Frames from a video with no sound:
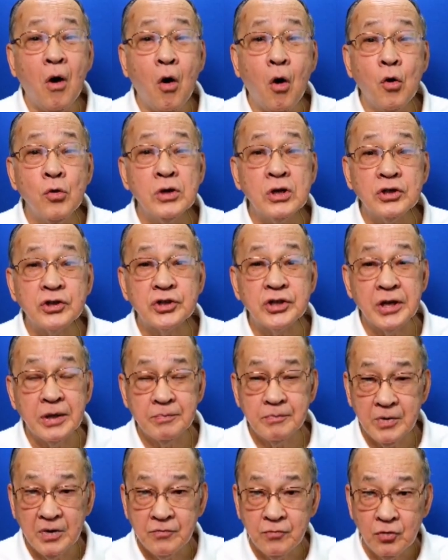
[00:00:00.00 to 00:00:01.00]

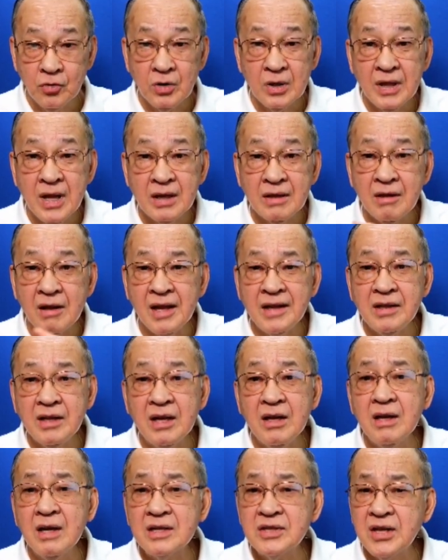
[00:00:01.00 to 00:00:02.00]
ownership, if you're not
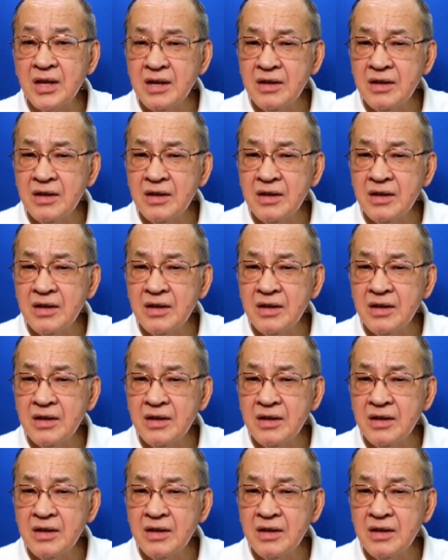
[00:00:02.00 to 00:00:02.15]
renting as